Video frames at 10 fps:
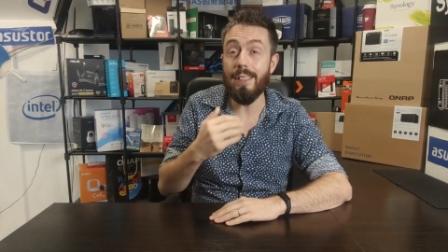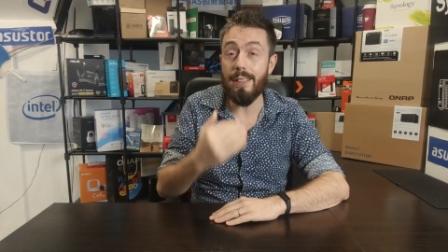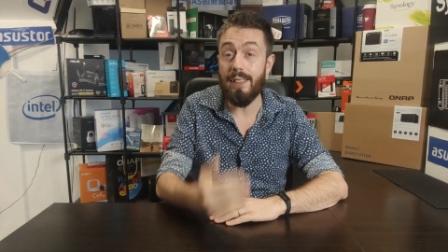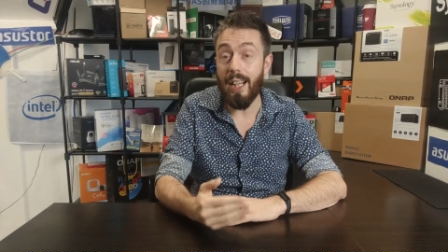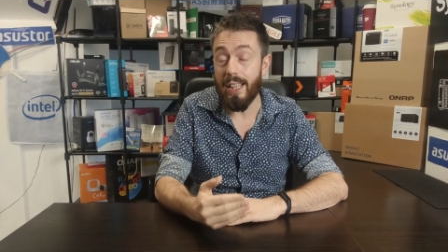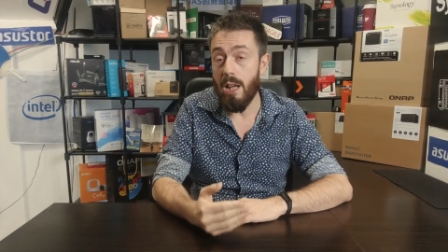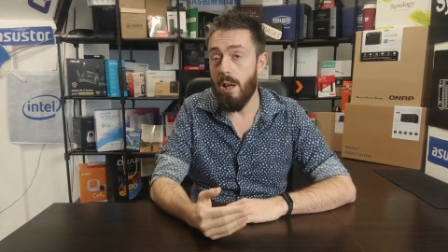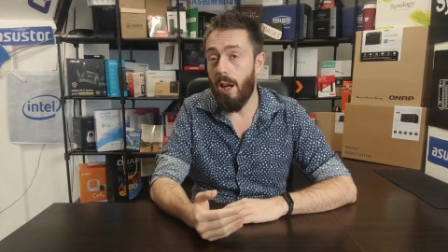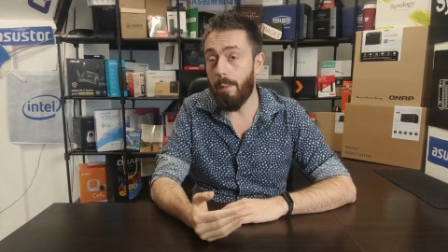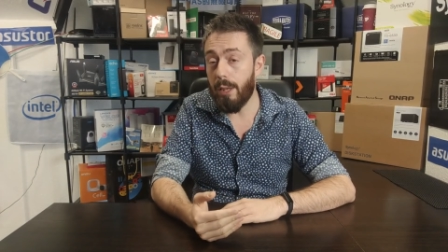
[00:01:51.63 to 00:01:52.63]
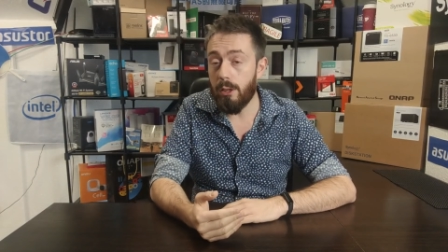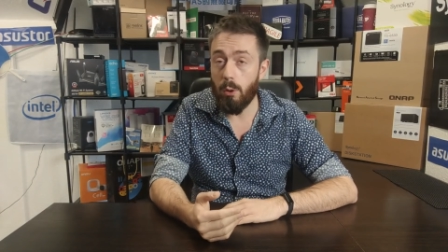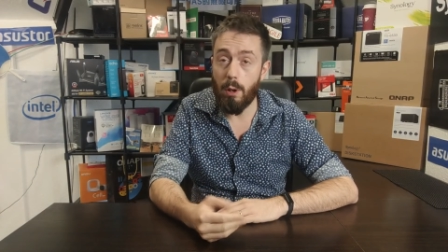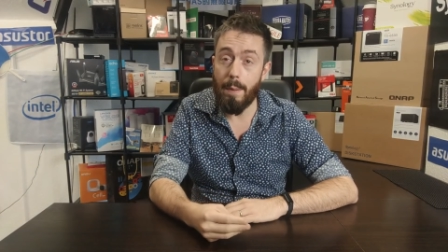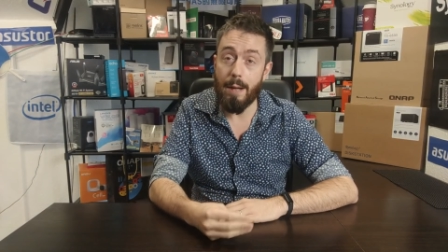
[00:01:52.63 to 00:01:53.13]
And today, I'm going
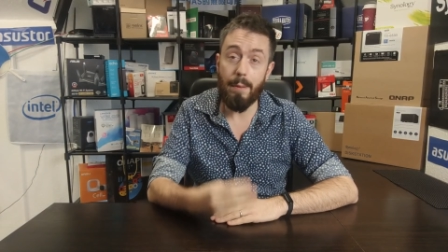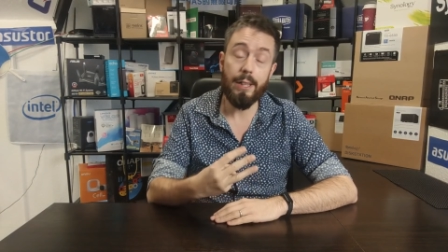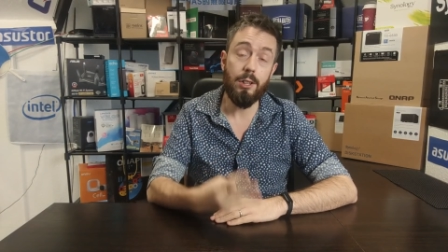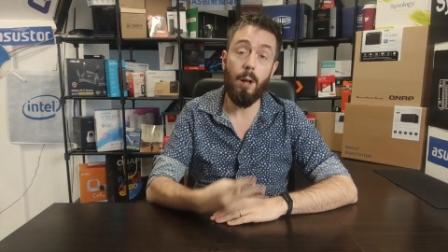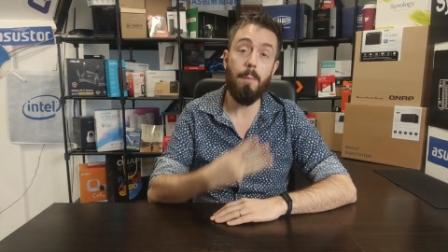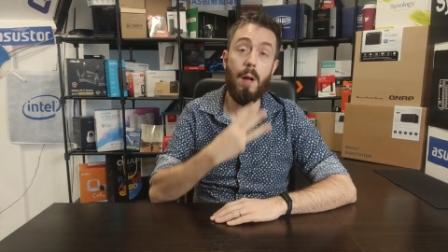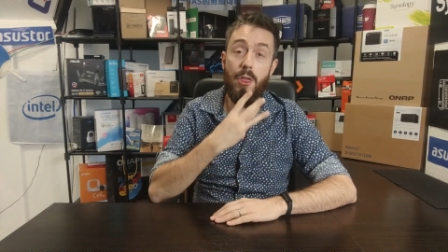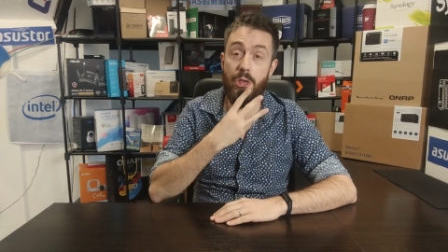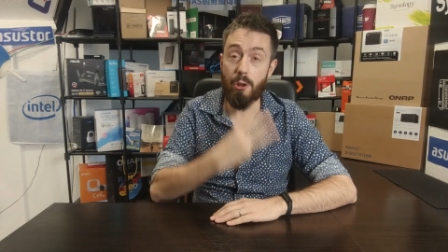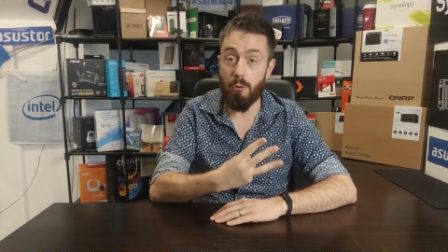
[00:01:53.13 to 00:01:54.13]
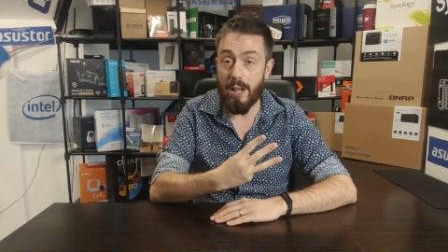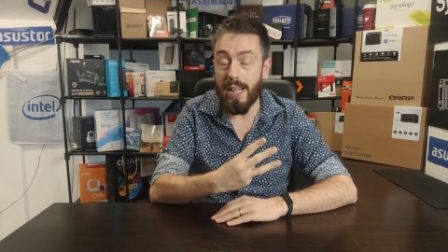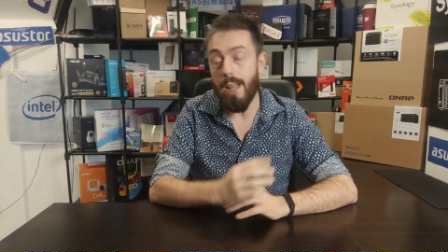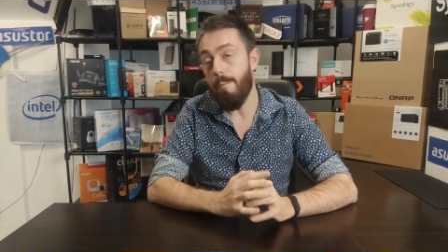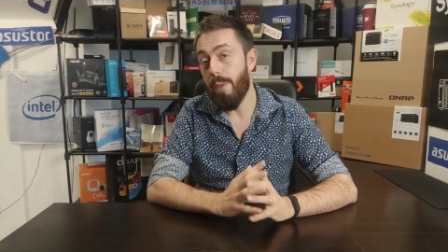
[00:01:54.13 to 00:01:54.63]
to talk about my top
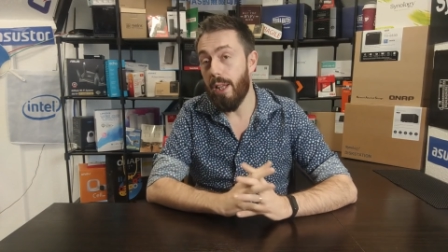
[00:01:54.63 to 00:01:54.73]
three